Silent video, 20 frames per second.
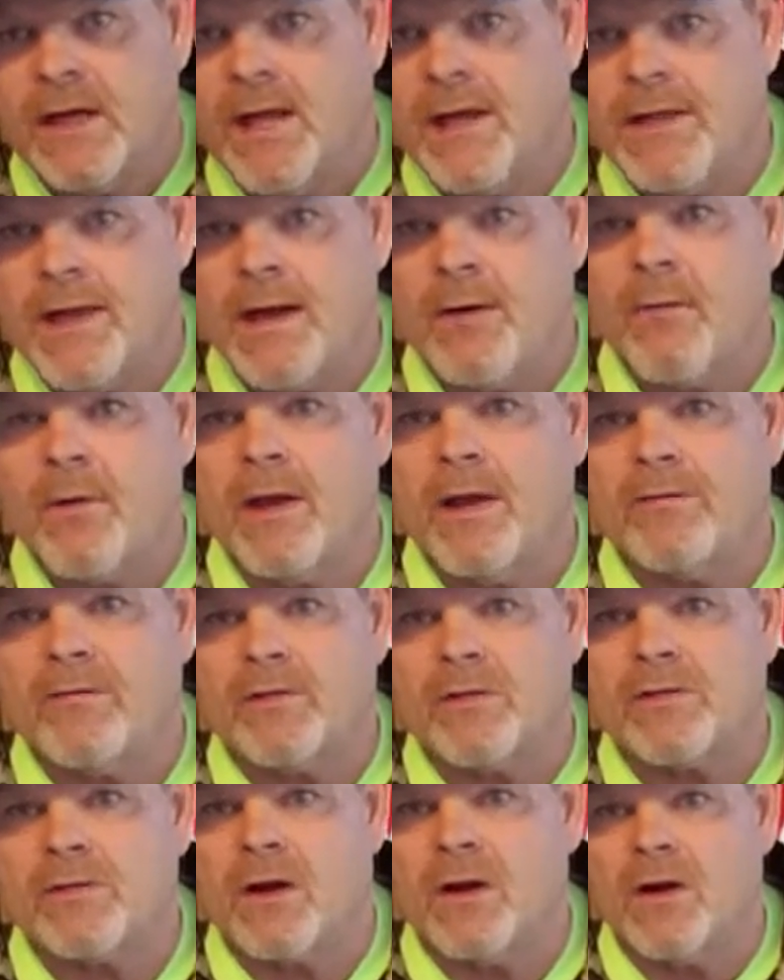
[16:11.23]
and that way if
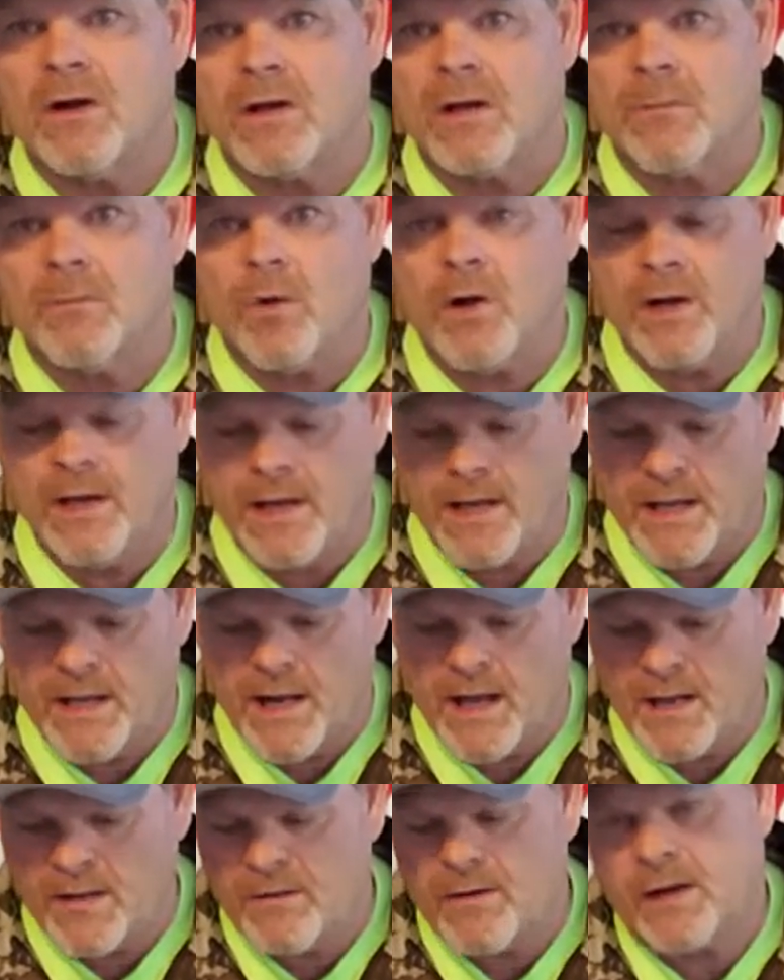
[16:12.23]
it's dark and I'm wanting to get
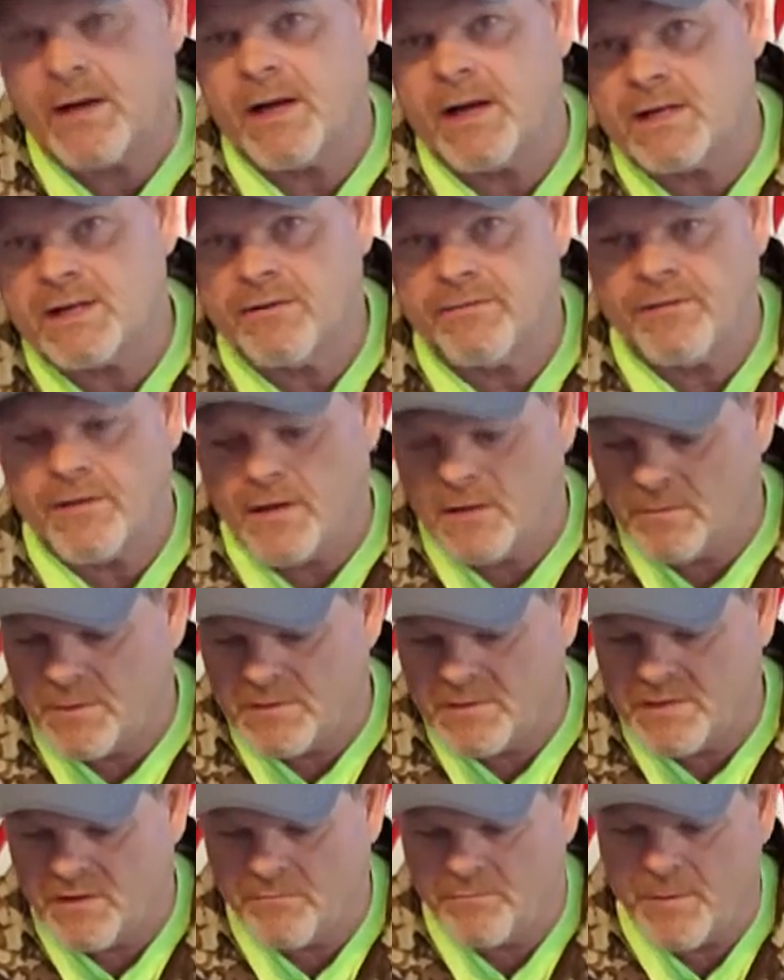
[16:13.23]
out of there, I can actually follow
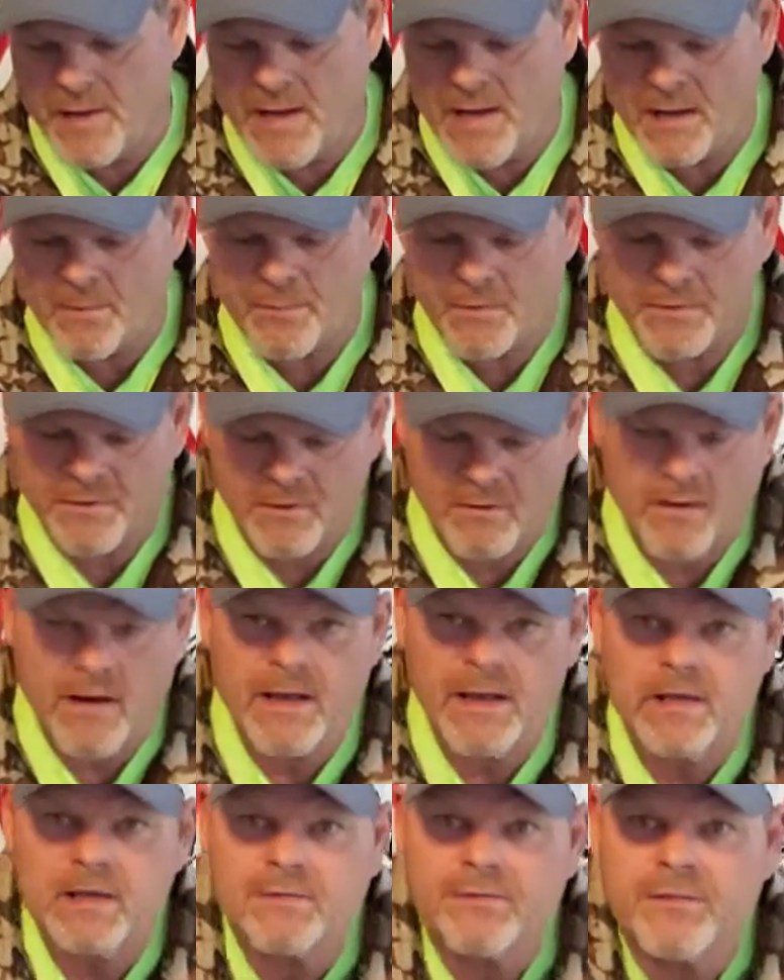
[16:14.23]
myself back. But the
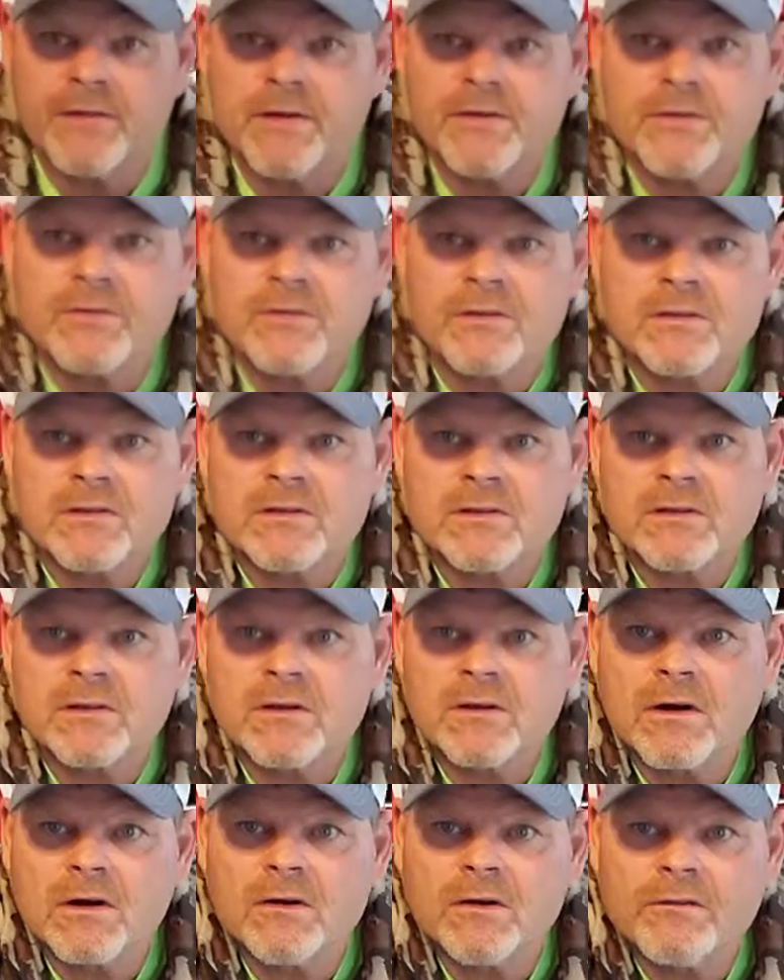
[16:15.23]
greatest feature is this
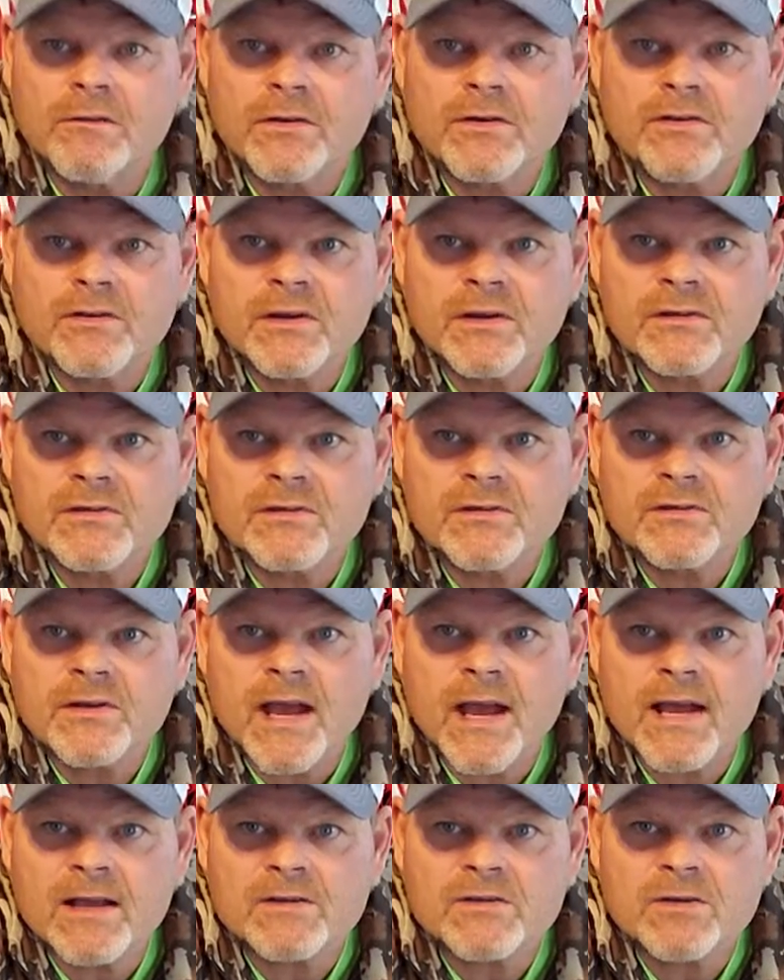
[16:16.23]
little, I don't know if you can see, it says
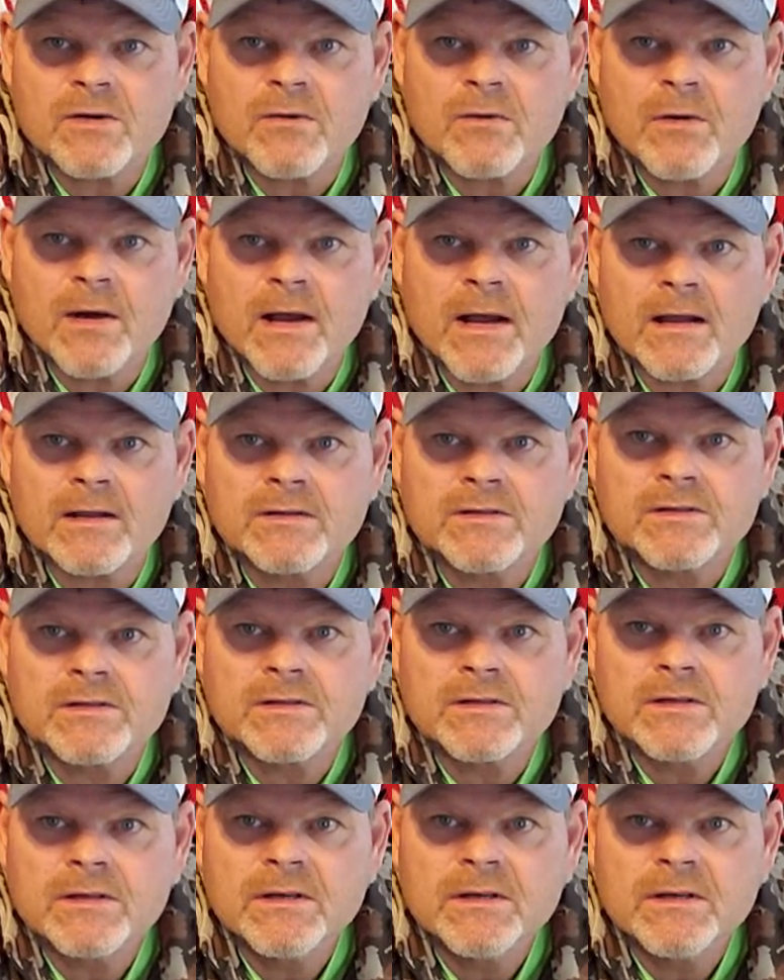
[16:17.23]
SOS.